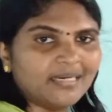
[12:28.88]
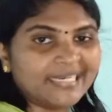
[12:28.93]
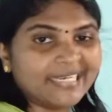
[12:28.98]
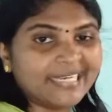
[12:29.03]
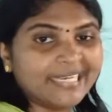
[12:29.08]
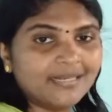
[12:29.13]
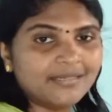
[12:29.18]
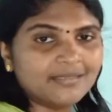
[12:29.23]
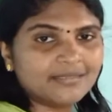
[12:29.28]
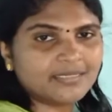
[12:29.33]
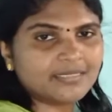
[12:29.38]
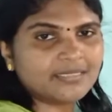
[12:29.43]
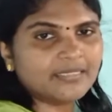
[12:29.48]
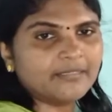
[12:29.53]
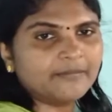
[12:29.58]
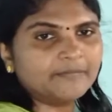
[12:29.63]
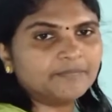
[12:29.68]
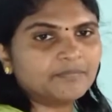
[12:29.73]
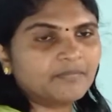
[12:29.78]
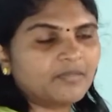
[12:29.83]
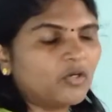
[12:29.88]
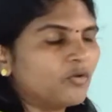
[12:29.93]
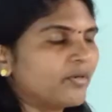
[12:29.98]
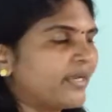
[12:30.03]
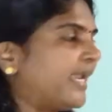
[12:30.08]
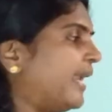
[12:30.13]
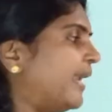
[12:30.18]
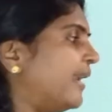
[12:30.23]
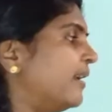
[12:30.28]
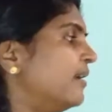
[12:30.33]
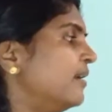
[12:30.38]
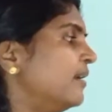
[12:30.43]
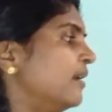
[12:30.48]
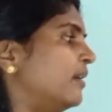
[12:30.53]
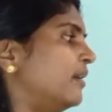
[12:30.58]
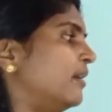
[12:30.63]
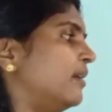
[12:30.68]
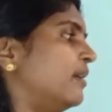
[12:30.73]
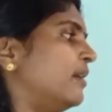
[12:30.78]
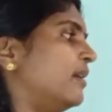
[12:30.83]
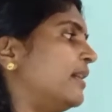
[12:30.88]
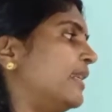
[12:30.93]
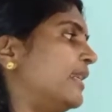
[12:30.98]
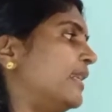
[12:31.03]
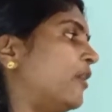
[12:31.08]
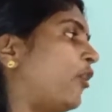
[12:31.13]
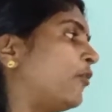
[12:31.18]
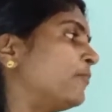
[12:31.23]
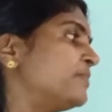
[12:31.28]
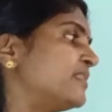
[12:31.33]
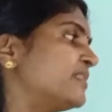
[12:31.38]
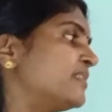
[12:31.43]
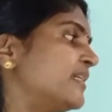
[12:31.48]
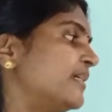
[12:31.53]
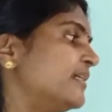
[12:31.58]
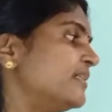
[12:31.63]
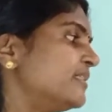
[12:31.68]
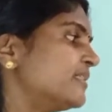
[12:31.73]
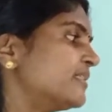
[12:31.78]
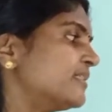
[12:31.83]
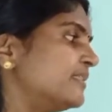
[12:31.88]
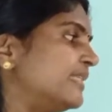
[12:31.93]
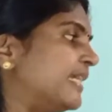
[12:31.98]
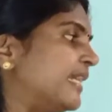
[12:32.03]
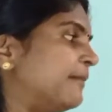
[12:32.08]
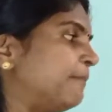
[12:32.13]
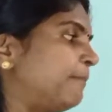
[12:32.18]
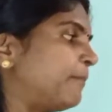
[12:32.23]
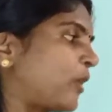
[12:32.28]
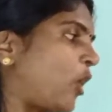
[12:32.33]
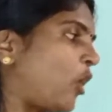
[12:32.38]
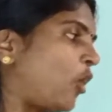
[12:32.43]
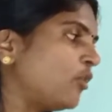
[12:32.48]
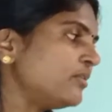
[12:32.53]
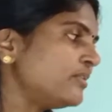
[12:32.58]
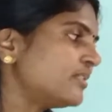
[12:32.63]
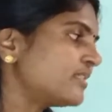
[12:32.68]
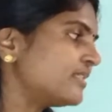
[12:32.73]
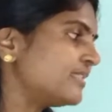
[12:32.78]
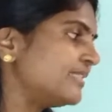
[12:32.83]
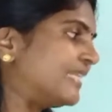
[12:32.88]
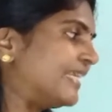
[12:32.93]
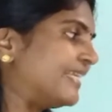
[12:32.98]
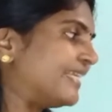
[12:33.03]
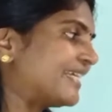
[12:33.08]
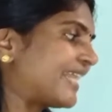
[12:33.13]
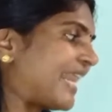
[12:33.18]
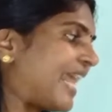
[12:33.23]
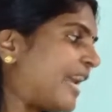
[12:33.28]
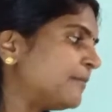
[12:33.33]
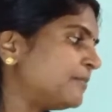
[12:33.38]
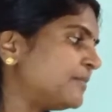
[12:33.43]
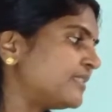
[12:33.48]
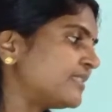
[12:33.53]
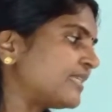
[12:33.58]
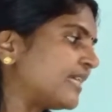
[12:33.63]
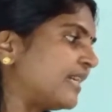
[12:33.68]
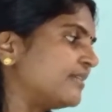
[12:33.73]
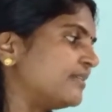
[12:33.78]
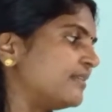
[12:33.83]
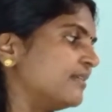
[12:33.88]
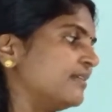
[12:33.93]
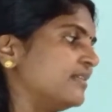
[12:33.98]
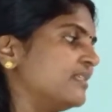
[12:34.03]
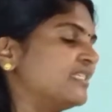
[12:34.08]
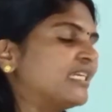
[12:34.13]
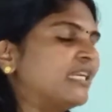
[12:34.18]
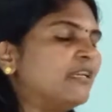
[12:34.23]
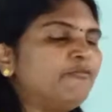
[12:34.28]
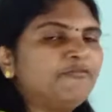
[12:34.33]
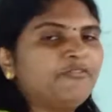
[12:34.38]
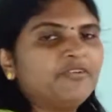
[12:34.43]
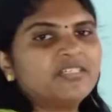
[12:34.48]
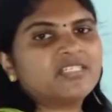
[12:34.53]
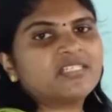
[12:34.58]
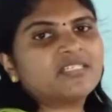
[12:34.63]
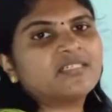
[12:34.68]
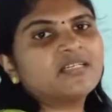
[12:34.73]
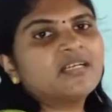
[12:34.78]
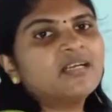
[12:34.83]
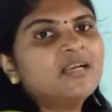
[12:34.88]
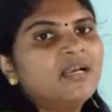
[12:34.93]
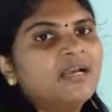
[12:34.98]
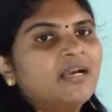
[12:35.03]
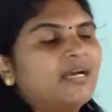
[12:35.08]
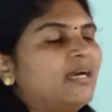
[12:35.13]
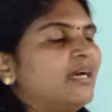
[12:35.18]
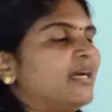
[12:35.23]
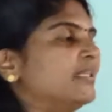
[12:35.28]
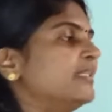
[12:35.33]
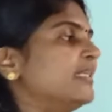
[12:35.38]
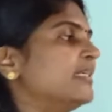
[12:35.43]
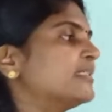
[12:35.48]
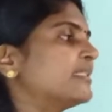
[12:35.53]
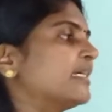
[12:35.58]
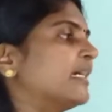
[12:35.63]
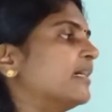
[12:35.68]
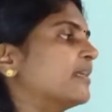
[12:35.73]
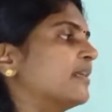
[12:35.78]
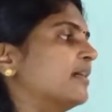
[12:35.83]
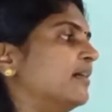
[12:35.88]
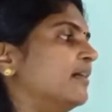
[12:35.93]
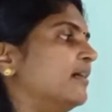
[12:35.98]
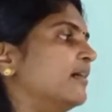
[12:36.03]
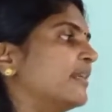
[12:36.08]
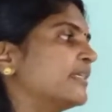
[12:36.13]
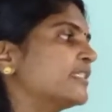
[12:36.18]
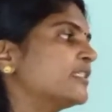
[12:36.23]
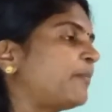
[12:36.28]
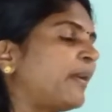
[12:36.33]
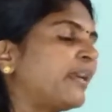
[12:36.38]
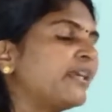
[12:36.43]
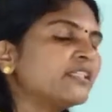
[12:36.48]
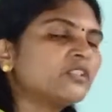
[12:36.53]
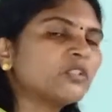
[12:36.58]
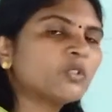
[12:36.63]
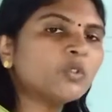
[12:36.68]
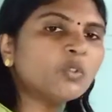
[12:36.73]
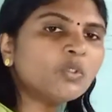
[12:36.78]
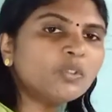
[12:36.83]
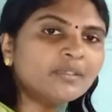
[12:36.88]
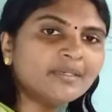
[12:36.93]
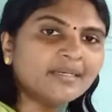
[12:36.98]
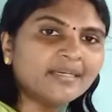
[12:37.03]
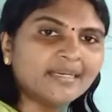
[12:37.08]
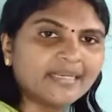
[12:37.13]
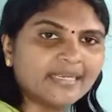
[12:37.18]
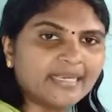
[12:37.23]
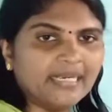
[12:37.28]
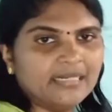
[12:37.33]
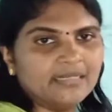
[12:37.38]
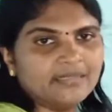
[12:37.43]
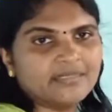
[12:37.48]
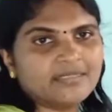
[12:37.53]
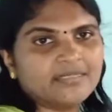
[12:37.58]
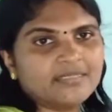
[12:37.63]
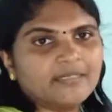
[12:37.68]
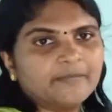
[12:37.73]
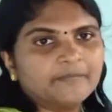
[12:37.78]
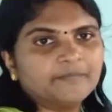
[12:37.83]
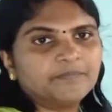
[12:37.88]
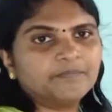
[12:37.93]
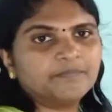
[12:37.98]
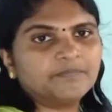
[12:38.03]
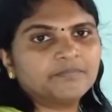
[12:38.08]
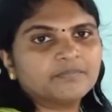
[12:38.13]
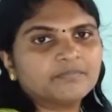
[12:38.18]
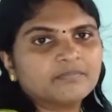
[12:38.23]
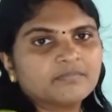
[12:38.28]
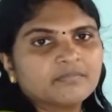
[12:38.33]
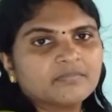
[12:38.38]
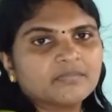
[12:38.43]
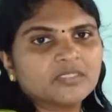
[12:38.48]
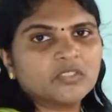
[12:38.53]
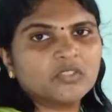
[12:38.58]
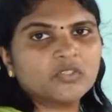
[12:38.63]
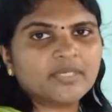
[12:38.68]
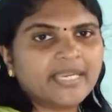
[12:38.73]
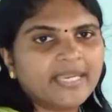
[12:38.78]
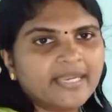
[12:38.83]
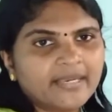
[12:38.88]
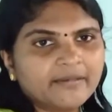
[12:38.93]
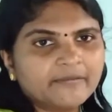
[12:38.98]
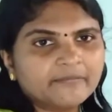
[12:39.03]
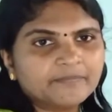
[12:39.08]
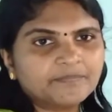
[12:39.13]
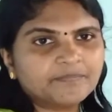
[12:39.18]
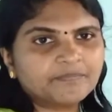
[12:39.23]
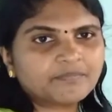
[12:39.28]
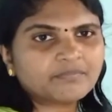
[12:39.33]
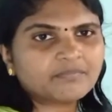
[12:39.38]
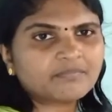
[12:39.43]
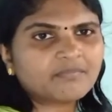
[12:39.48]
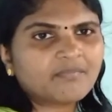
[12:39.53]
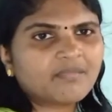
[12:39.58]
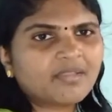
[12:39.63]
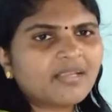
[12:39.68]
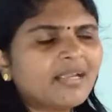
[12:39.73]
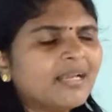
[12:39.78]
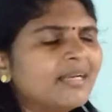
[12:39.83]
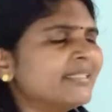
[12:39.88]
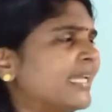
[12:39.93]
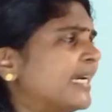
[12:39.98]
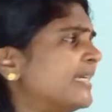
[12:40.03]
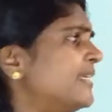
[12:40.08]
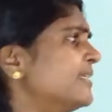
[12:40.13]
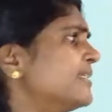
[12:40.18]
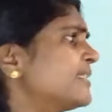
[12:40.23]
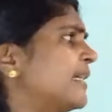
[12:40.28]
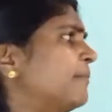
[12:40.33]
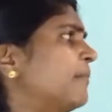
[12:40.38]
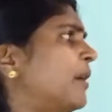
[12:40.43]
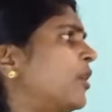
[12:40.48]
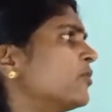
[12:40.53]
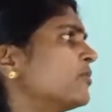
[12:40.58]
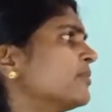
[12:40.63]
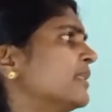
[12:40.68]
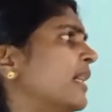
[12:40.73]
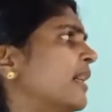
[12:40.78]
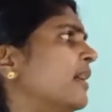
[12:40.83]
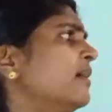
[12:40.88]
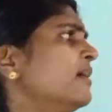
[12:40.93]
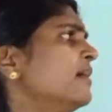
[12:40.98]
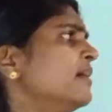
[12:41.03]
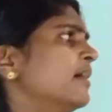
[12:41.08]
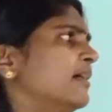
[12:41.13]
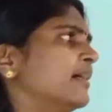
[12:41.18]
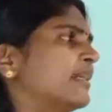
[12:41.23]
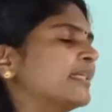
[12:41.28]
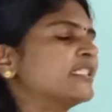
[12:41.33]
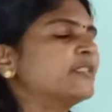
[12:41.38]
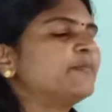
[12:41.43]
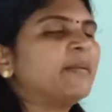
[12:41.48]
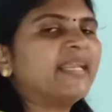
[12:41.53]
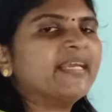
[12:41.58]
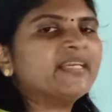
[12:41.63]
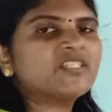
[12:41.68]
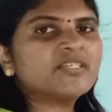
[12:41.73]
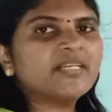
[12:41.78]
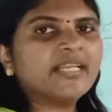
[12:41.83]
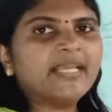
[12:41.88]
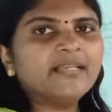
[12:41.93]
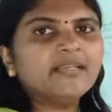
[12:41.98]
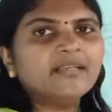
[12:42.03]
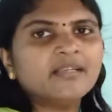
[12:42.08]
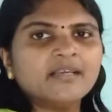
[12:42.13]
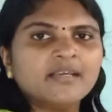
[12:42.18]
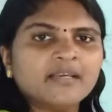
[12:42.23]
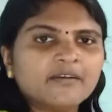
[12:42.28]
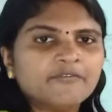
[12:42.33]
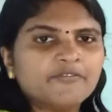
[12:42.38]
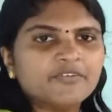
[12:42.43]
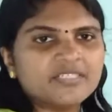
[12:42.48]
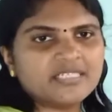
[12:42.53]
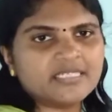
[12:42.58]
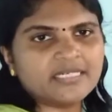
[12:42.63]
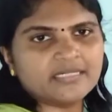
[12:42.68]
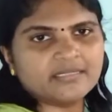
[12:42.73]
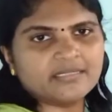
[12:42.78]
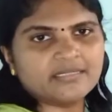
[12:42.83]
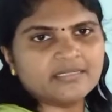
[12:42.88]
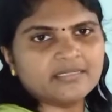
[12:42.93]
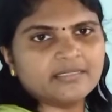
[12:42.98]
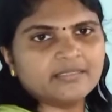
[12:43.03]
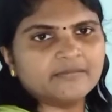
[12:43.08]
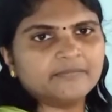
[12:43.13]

gills. Okay, lobsters, then prawns, then crabs and shellfish. These are respire through gills. Okay, and that is about the respiration in fishes.